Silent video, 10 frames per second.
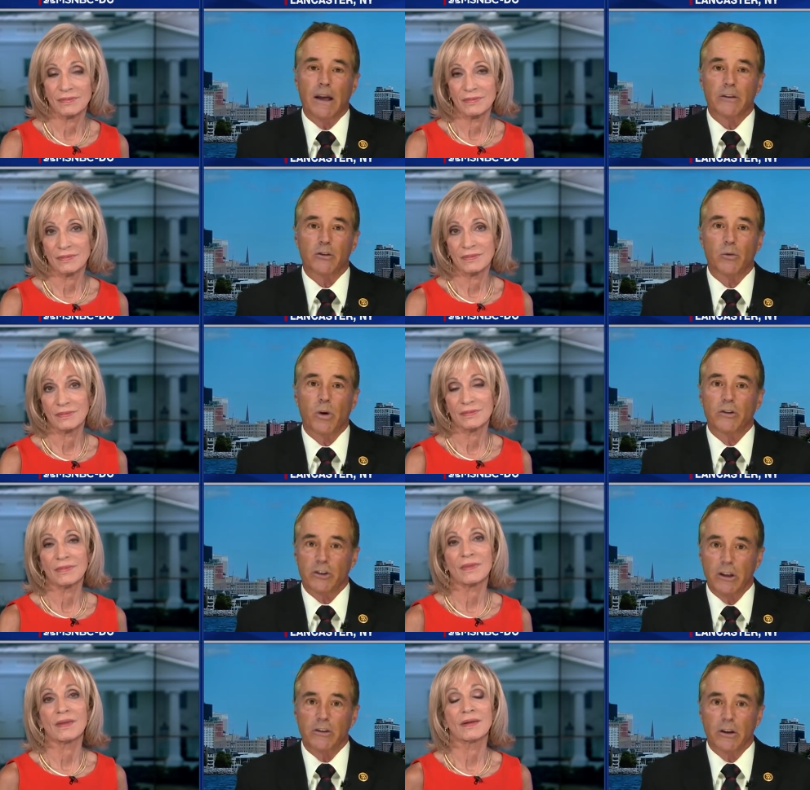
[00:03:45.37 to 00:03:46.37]
Speaker 1: as to what
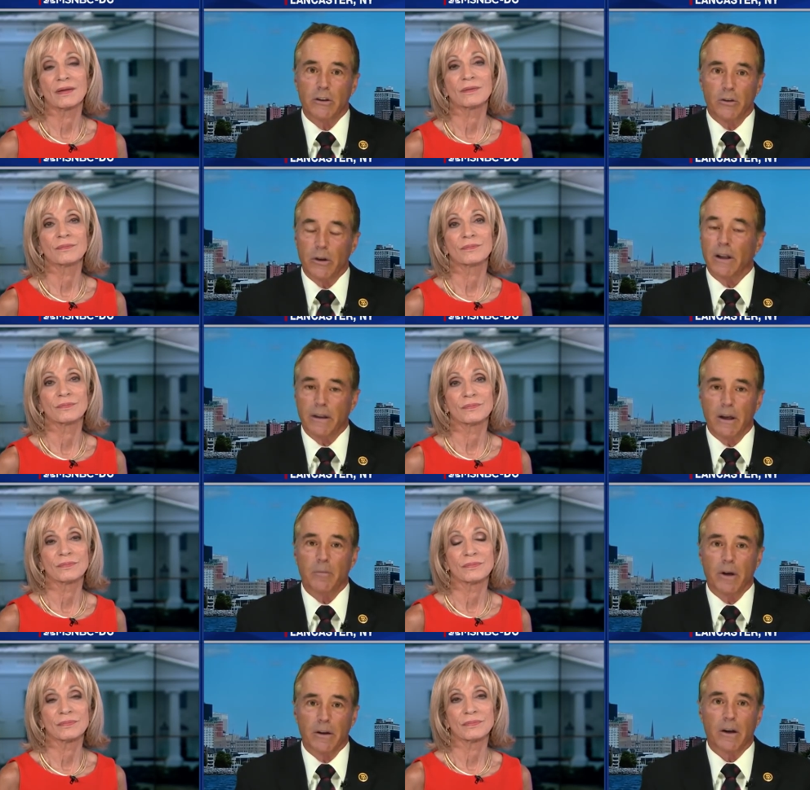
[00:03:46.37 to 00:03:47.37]
she's going to do. And I think
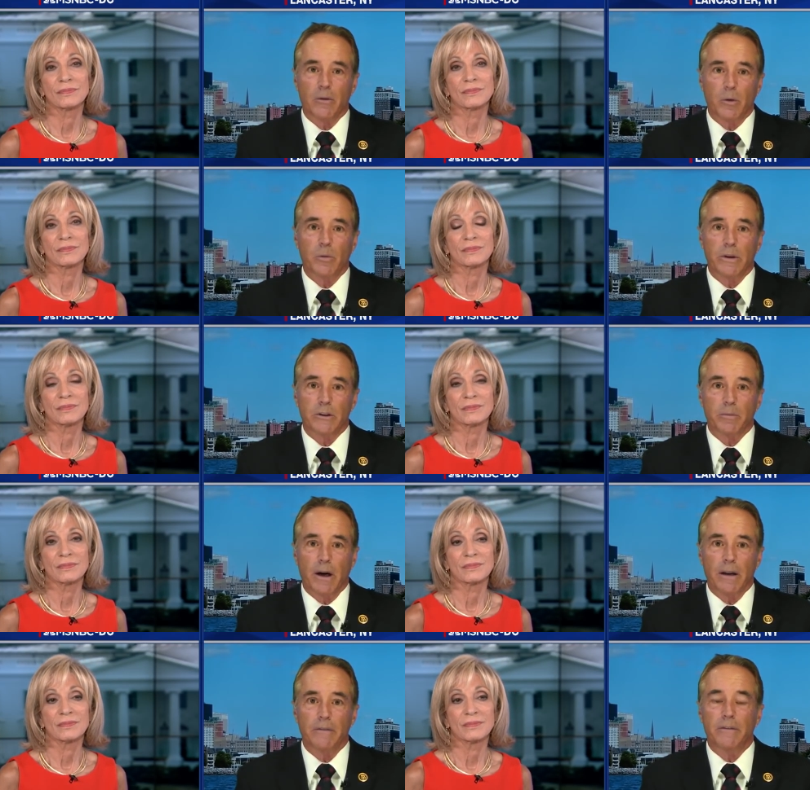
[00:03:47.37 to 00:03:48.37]
America will
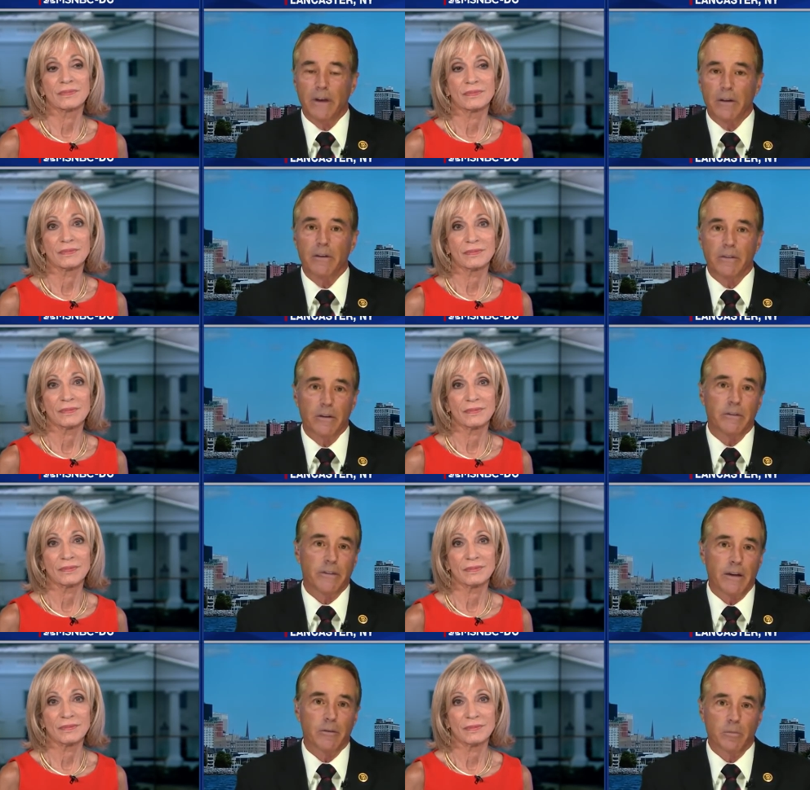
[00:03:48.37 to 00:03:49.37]
respond very, very
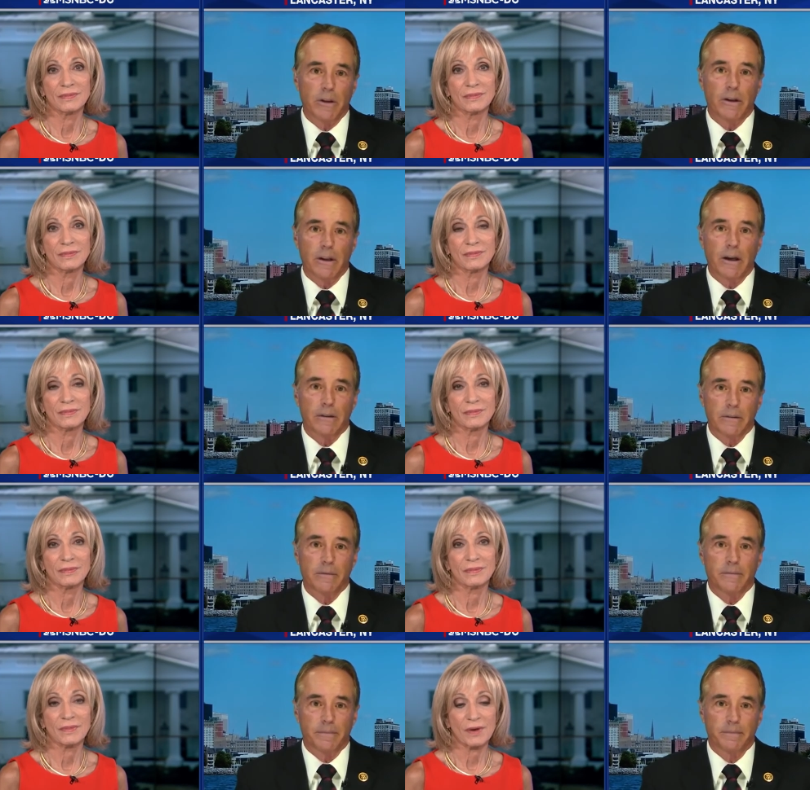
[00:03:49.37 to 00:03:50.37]
favorably to that.
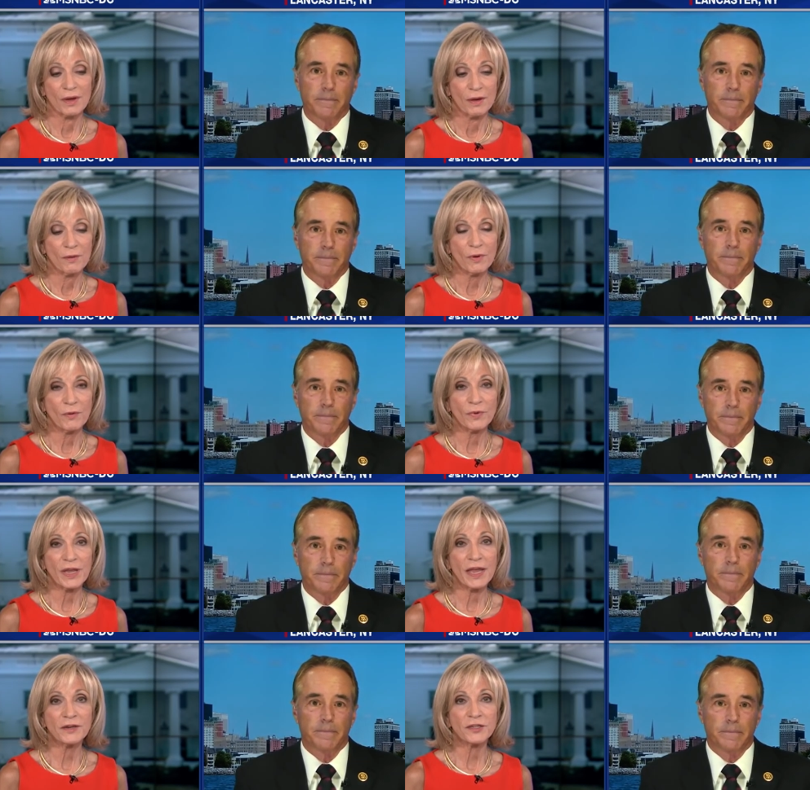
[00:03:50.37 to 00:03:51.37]
Speaker 2: Well,
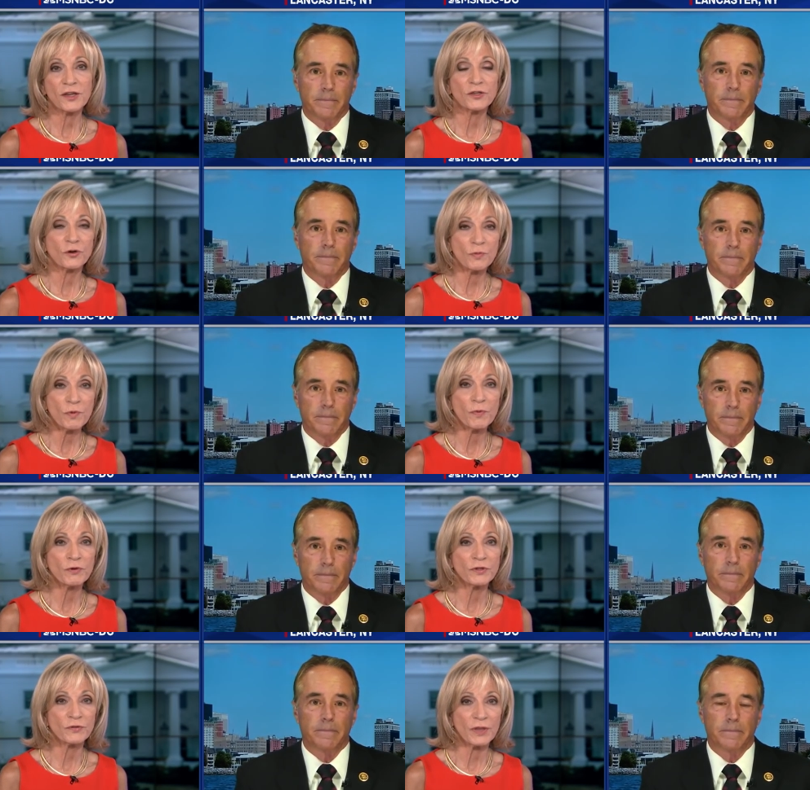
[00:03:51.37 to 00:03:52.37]
we can't discuss her
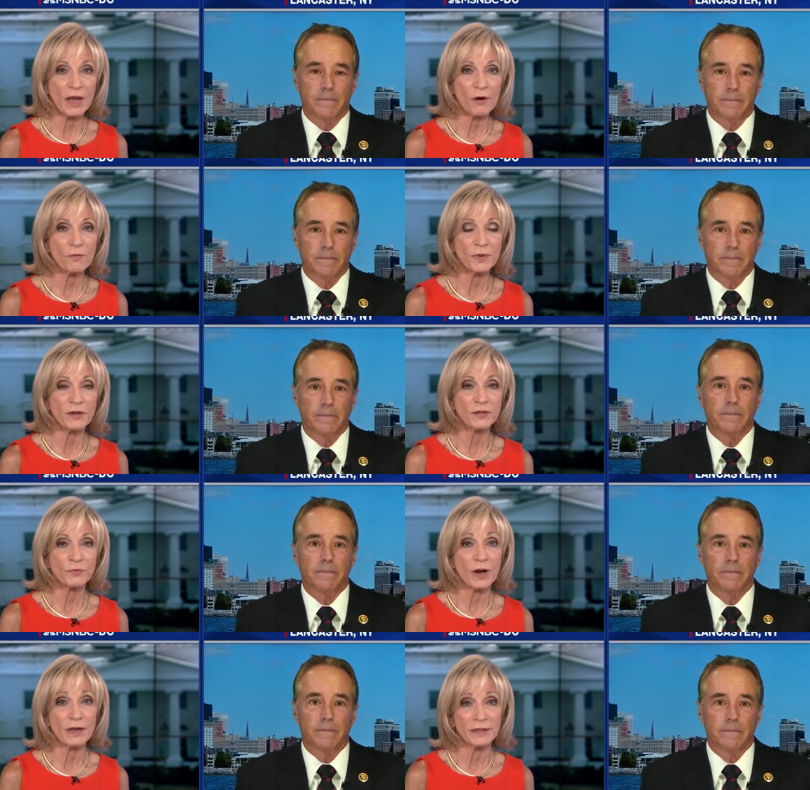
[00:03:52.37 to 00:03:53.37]
proposal now
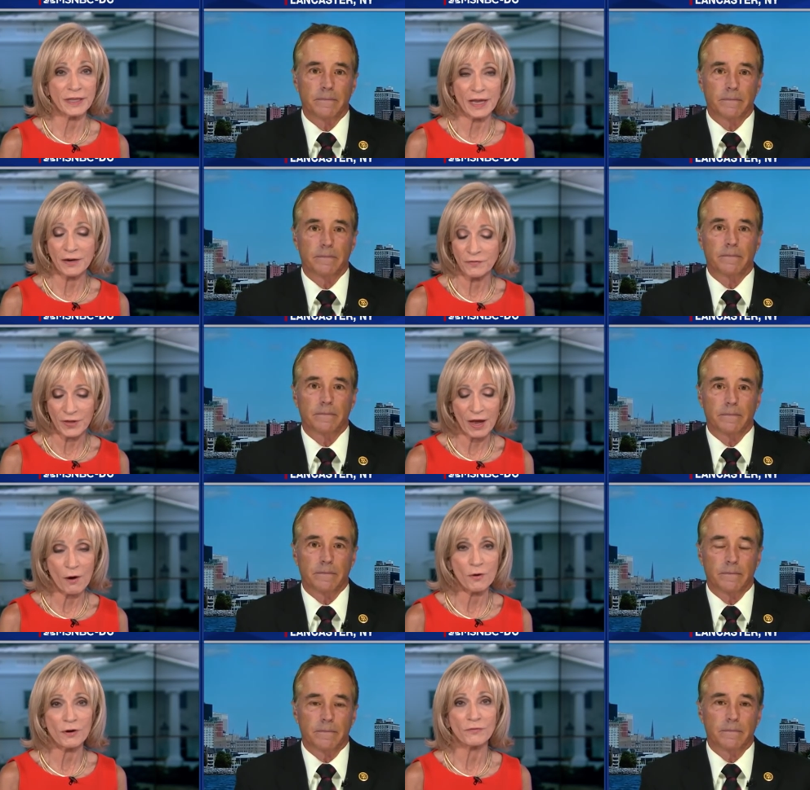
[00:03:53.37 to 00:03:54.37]
because we're at the end of the
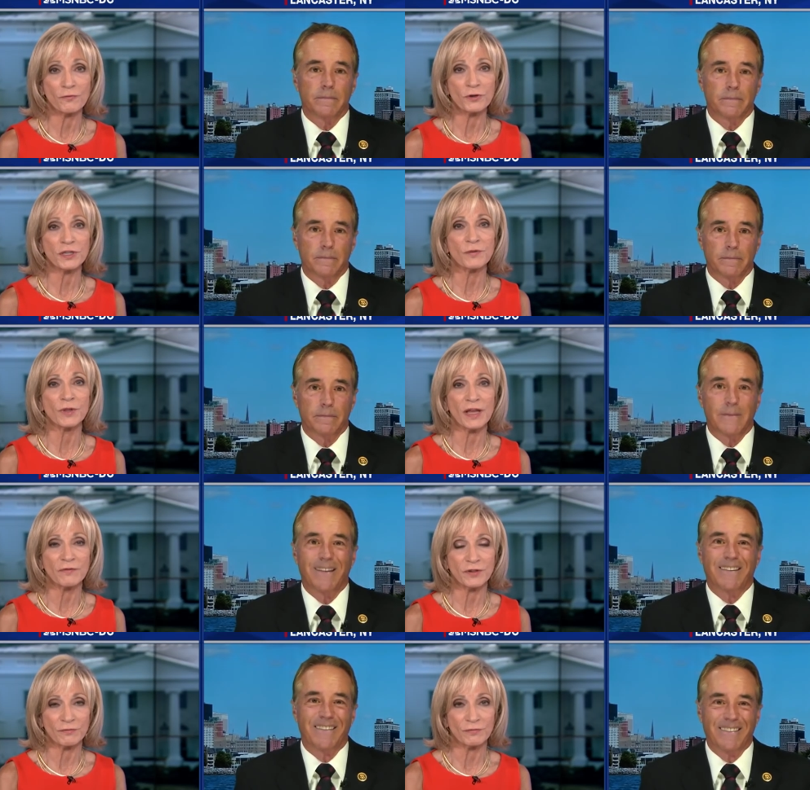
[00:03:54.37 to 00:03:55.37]
hour. Unfortunately, we'll
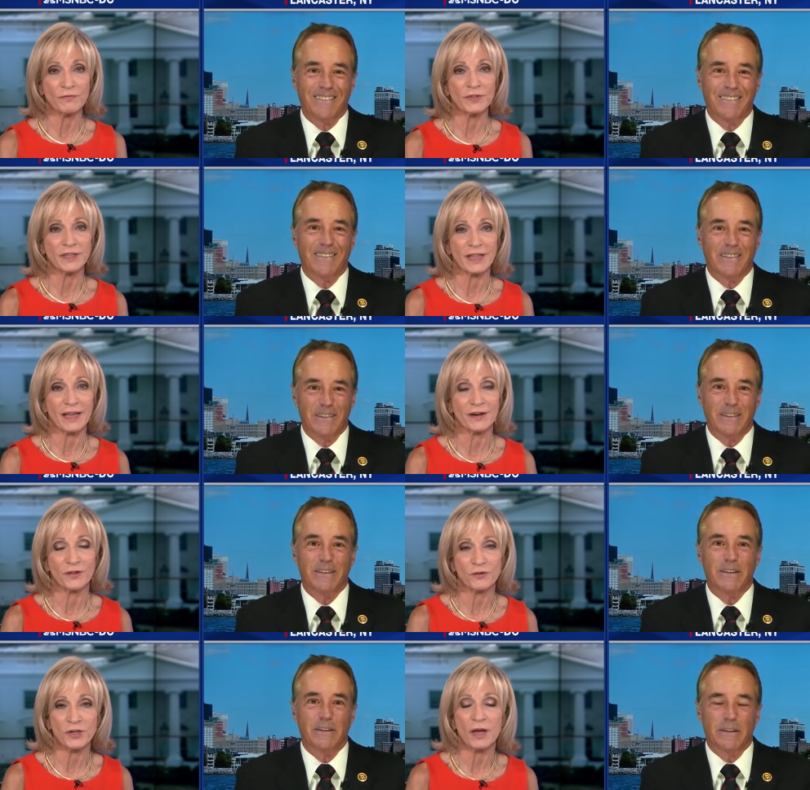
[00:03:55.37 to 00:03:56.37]
have to revisit that
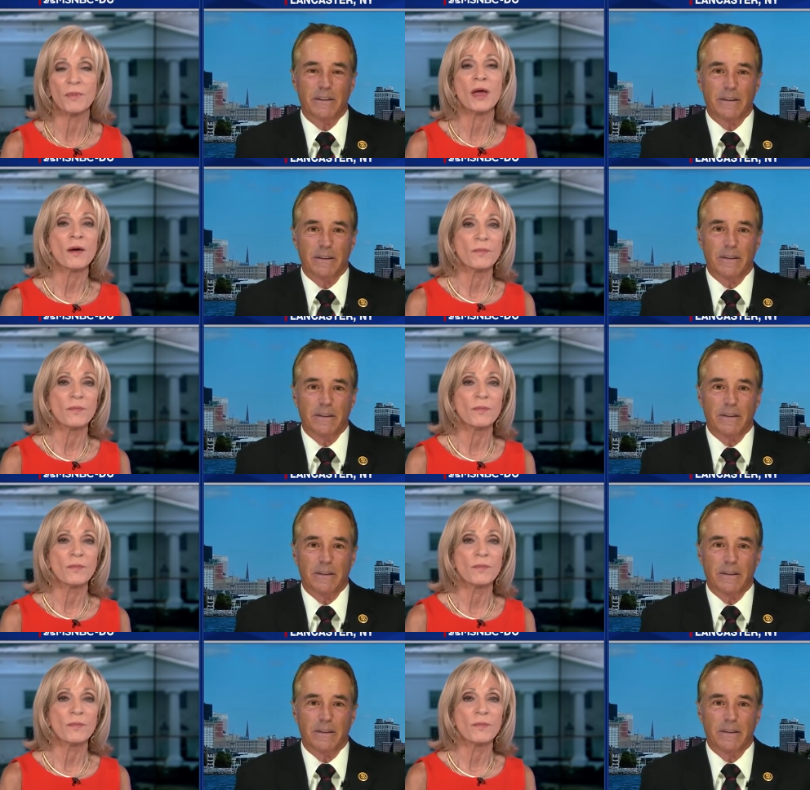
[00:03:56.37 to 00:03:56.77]
another time.